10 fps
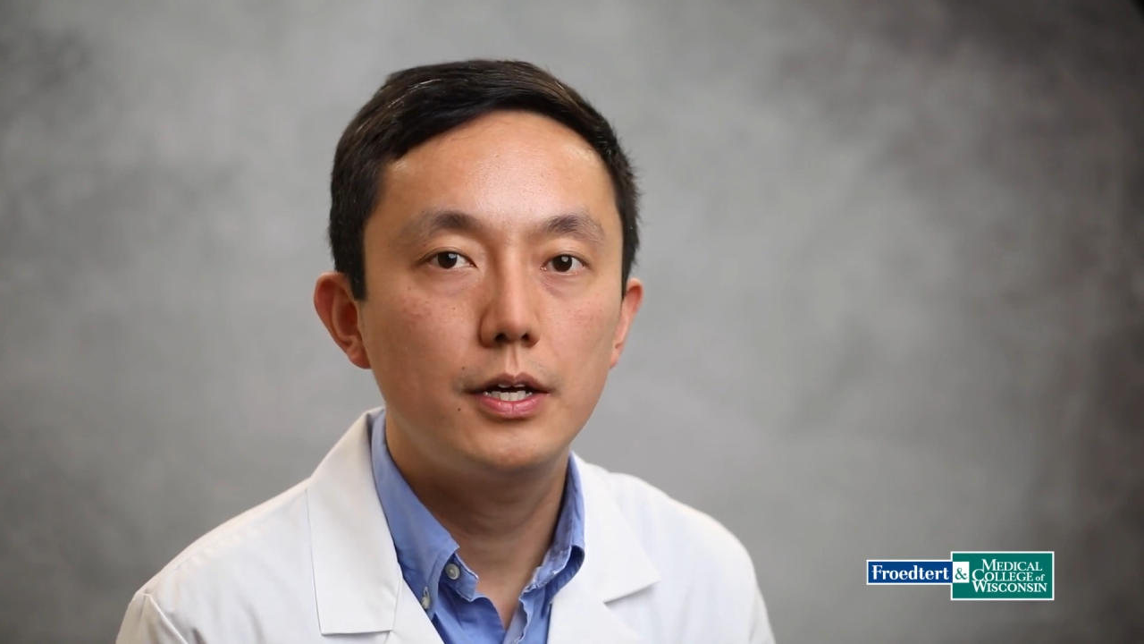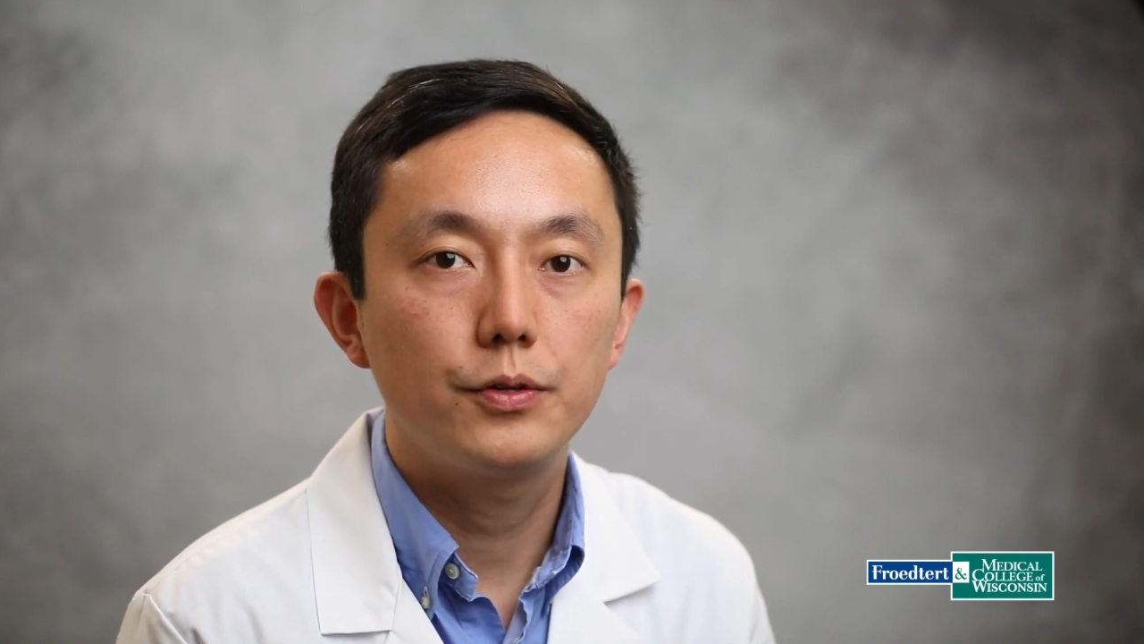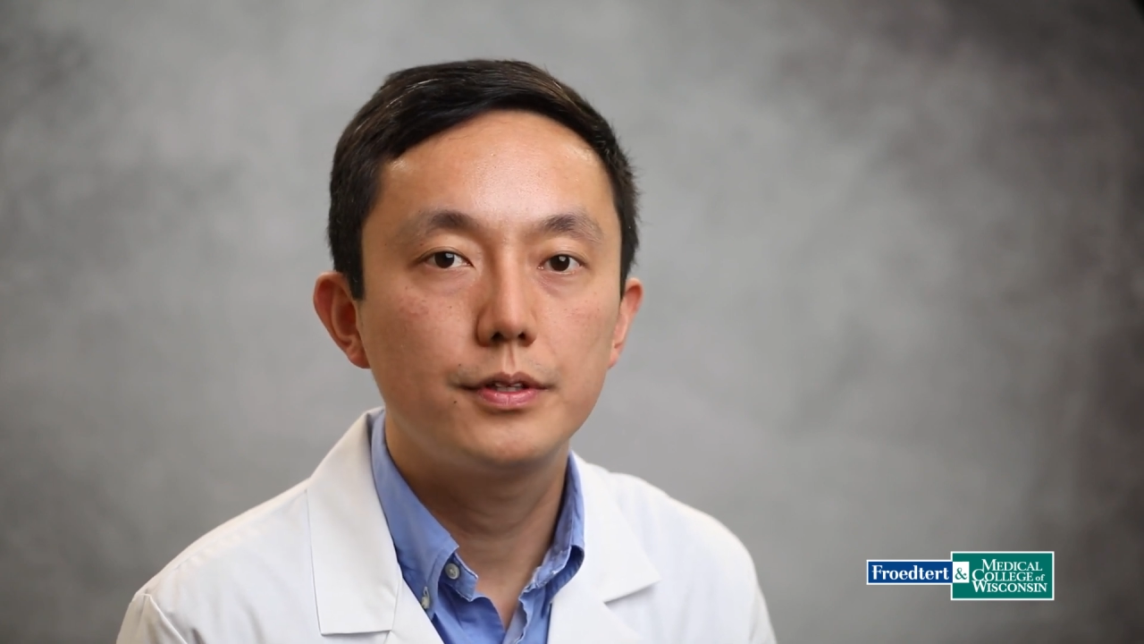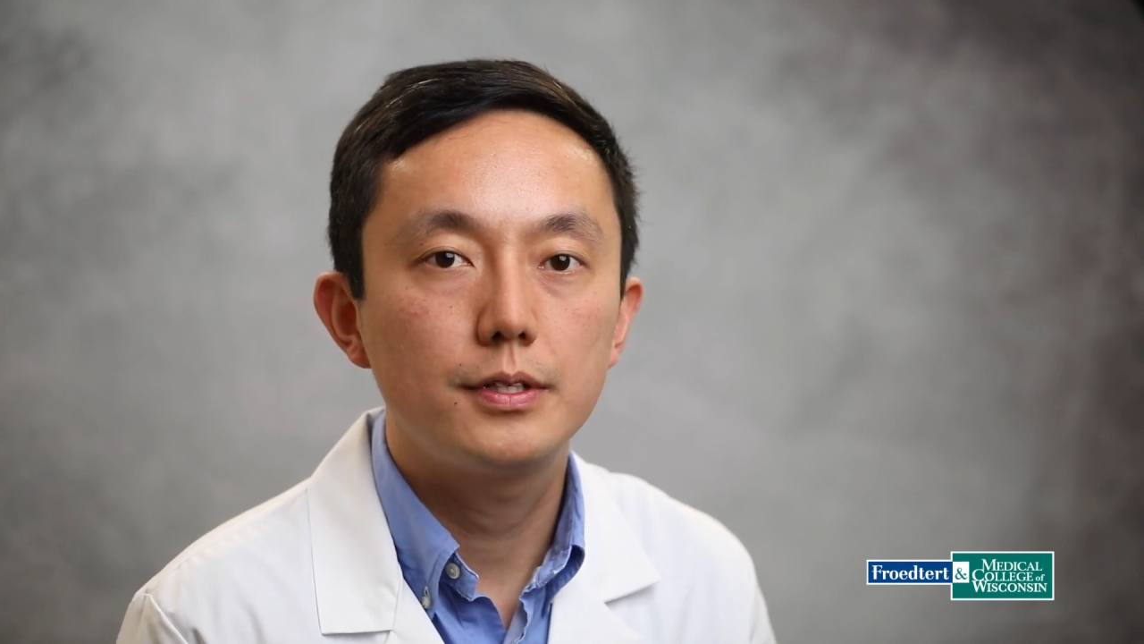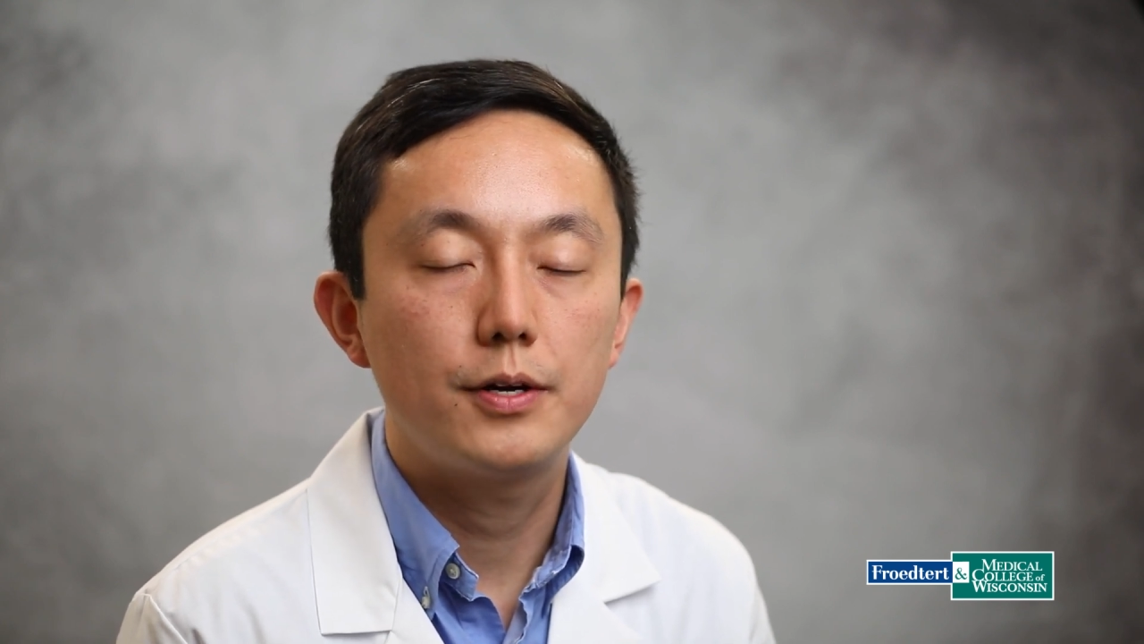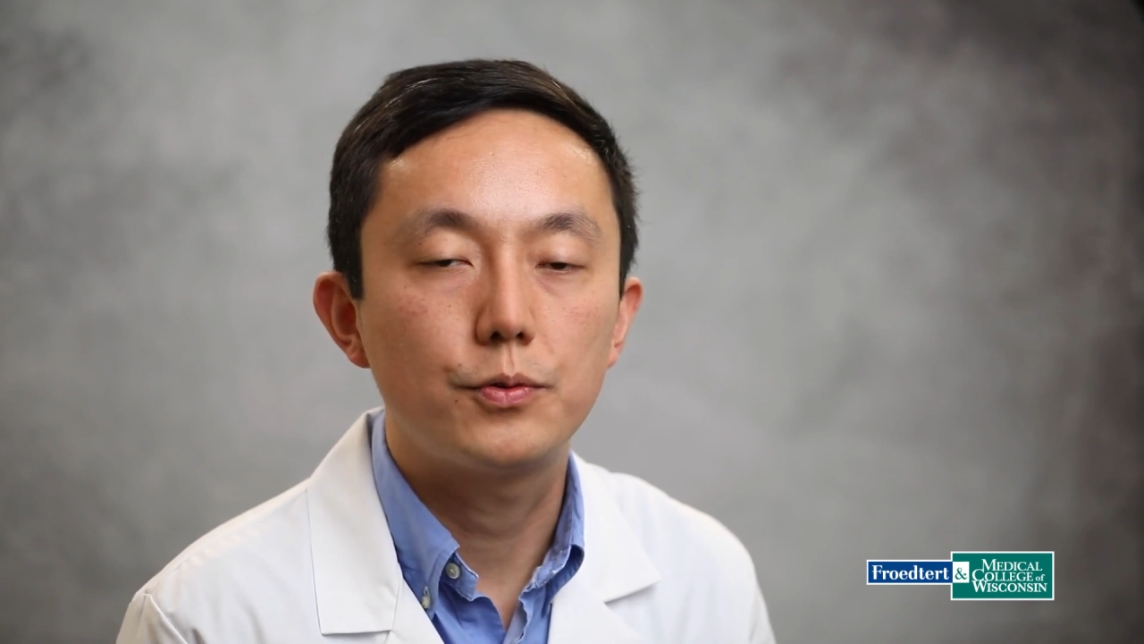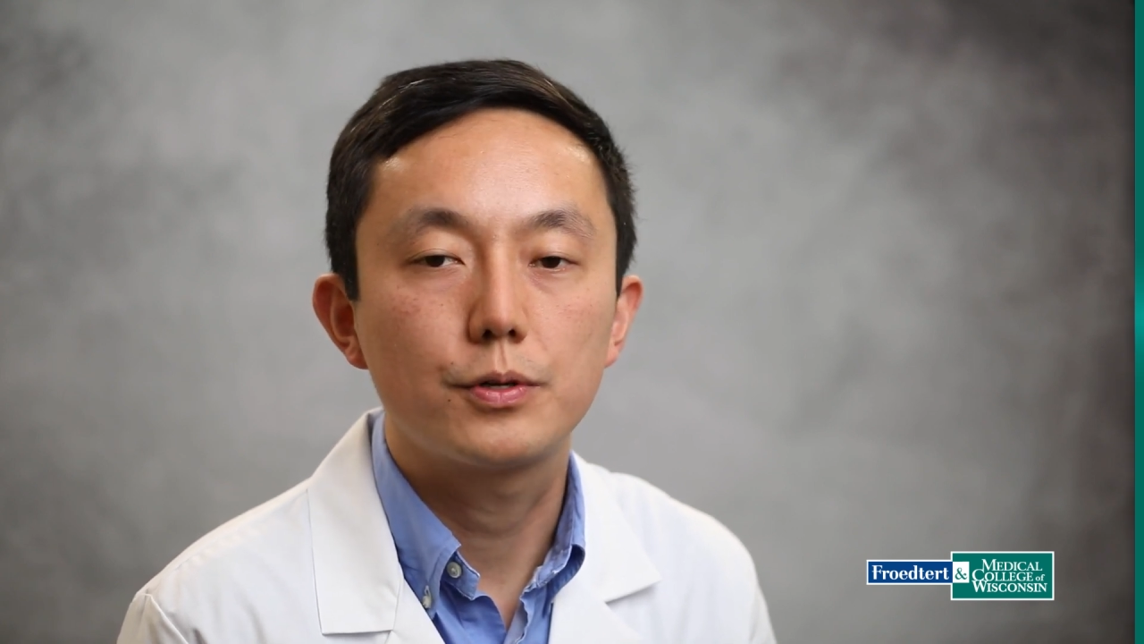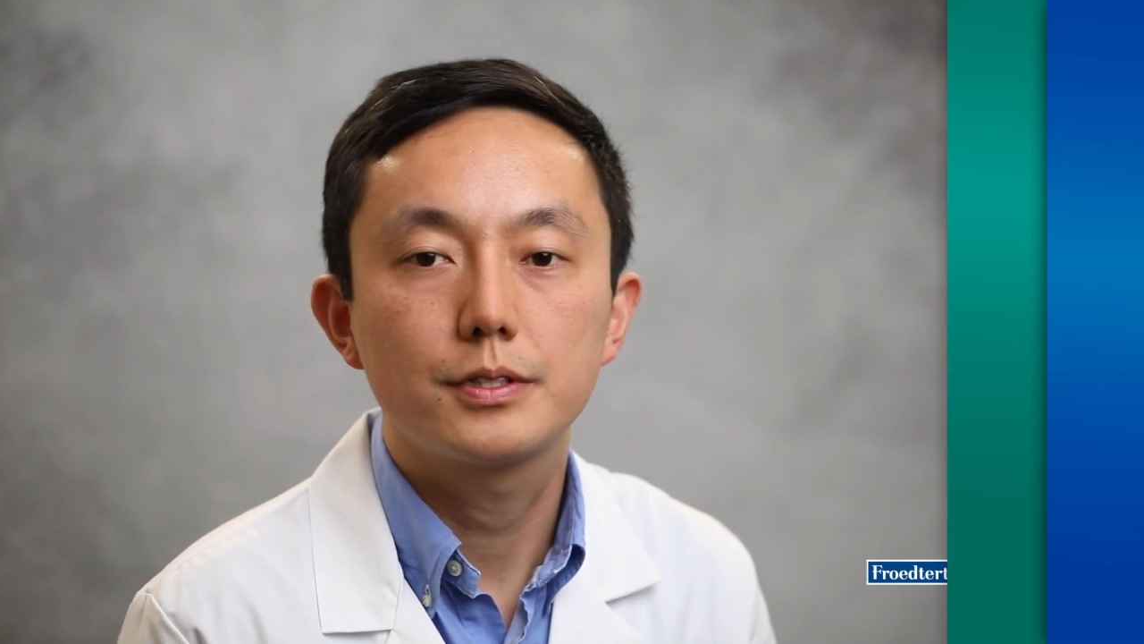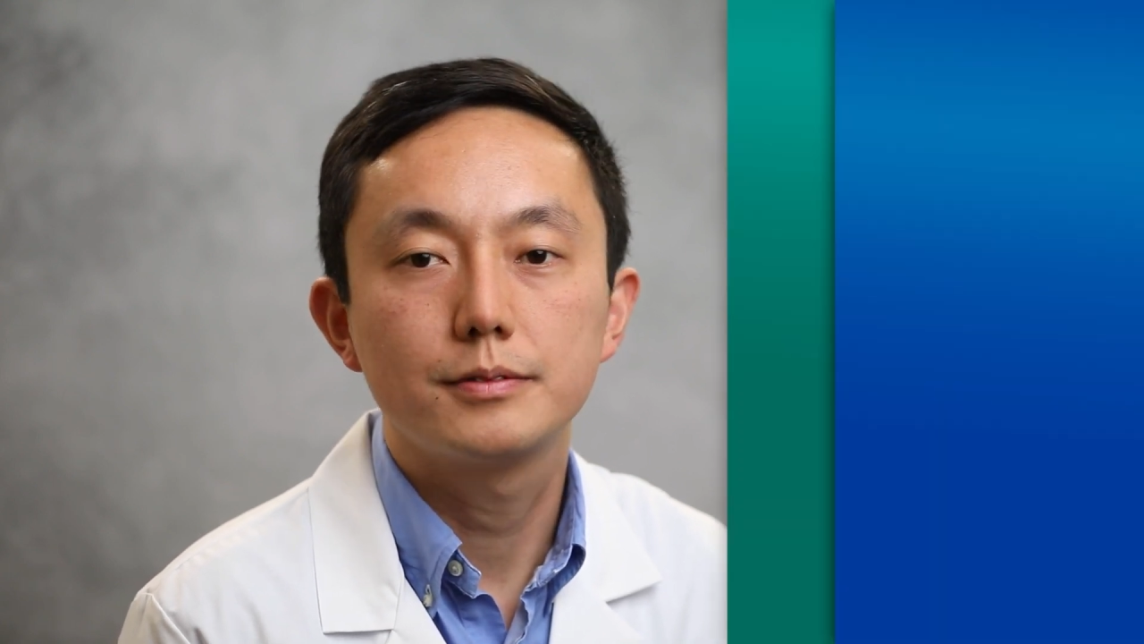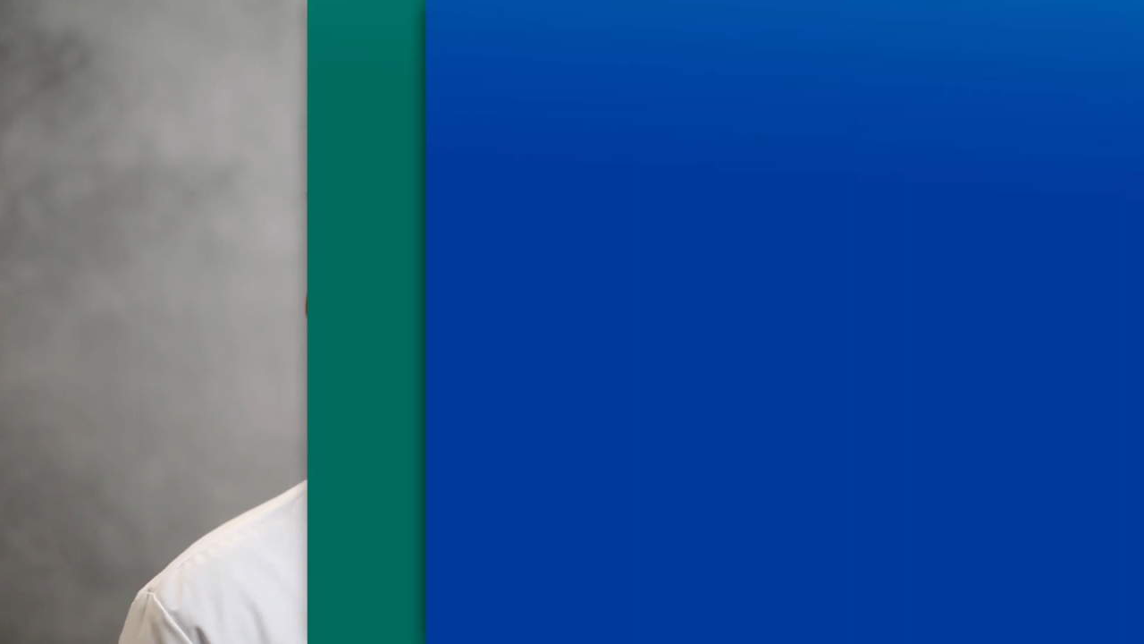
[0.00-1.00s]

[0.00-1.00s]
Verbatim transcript: Health Network.